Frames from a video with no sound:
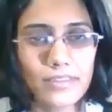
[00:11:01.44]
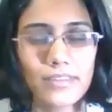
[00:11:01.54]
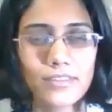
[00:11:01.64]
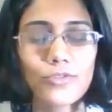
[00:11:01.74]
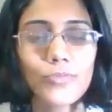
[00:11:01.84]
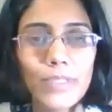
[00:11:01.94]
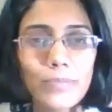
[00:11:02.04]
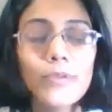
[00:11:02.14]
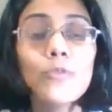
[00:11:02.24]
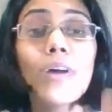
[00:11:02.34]
Uh, so
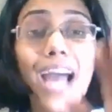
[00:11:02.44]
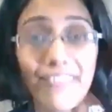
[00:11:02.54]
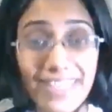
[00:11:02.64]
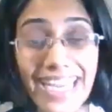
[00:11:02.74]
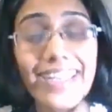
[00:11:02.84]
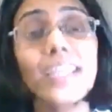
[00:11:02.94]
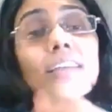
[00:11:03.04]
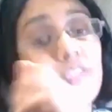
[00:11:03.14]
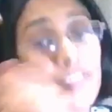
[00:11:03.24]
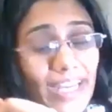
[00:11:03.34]
people who are having
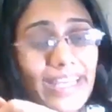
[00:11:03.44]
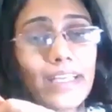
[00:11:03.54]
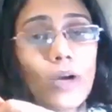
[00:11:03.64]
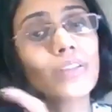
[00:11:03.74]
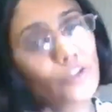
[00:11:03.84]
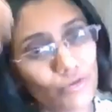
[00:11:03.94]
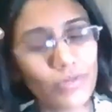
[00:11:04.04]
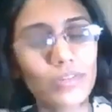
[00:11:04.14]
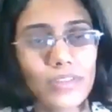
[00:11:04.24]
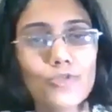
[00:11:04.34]
headache, try it out. You
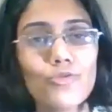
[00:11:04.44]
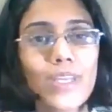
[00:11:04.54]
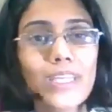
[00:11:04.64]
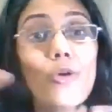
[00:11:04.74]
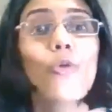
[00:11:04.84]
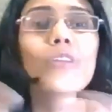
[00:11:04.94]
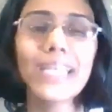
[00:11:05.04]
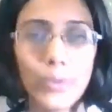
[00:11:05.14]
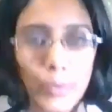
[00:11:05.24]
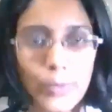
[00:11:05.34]
you can
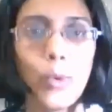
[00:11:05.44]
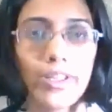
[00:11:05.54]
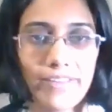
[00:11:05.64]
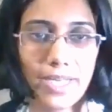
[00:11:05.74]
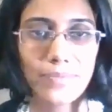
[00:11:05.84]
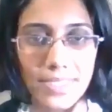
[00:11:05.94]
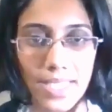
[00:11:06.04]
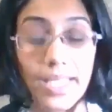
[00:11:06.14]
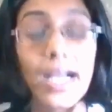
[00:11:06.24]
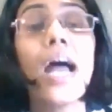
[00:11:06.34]
correlate with whatever I'm
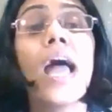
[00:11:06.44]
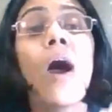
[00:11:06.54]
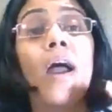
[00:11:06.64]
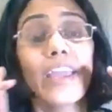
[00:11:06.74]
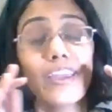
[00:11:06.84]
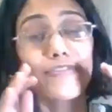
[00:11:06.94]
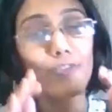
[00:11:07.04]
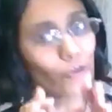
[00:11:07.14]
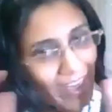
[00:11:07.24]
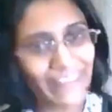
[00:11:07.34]
saying. If
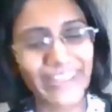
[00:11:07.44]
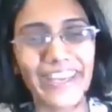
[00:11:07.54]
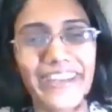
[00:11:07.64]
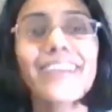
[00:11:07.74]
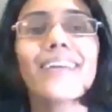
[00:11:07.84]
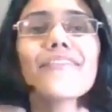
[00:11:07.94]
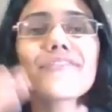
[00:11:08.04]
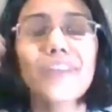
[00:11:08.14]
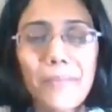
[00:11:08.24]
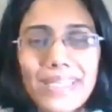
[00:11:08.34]
you're not having headache,
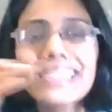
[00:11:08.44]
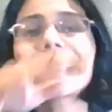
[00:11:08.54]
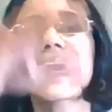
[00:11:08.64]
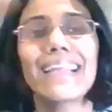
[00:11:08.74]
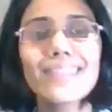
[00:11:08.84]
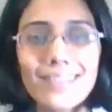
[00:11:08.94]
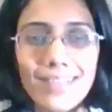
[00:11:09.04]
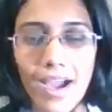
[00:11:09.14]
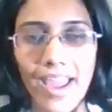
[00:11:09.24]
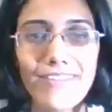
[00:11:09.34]
if somebody else
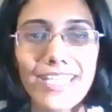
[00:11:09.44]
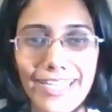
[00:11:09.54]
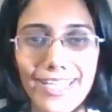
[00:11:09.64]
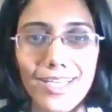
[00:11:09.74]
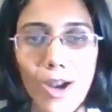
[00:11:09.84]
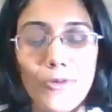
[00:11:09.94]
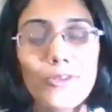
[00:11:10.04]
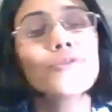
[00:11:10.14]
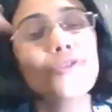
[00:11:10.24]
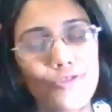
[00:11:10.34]
is ha having headache
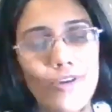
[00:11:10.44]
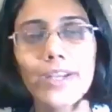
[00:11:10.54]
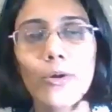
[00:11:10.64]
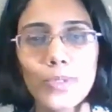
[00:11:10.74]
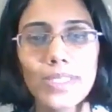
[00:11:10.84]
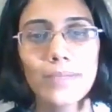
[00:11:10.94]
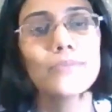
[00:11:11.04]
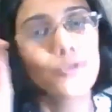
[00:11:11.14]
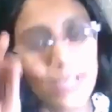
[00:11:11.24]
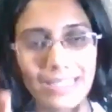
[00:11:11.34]
around you, just try it out with
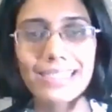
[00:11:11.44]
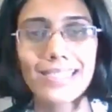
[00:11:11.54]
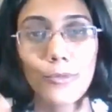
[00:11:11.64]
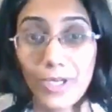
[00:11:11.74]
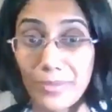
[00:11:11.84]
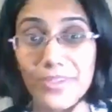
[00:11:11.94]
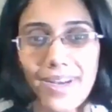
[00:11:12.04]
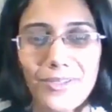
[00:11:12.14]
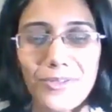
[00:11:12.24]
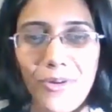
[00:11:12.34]
him. You'll understand what I'm
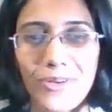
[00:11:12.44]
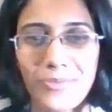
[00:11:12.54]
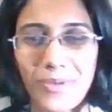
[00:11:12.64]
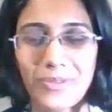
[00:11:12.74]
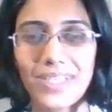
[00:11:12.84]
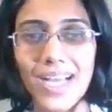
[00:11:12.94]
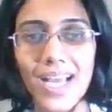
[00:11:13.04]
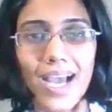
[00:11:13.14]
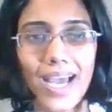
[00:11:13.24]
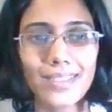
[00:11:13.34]
trying to talk about.
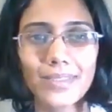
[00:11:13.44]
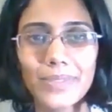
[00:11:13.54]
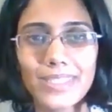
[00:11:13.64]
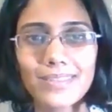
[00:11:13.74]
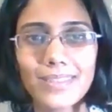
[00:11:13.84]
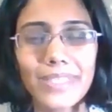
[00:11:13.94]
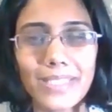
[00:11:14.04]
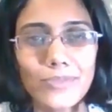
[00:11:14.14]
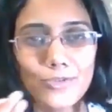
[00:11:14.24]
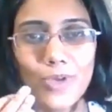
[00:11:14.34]
And because
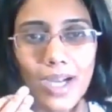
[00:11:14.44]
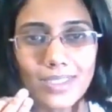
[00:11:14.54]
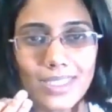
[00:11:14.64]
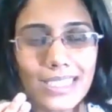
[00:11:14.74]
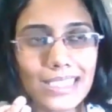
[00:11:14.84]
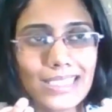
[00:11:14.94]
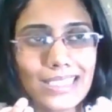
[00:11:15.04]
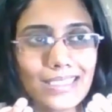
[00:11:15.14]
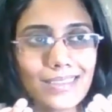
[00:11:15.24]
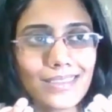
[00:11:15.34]
sometimes you can't just
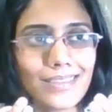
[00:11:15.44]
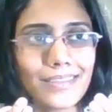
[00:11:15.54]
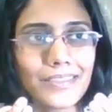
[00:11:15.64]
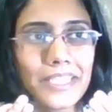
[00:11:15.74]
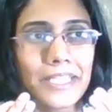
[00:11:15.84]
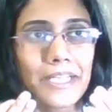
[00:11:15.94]
uh,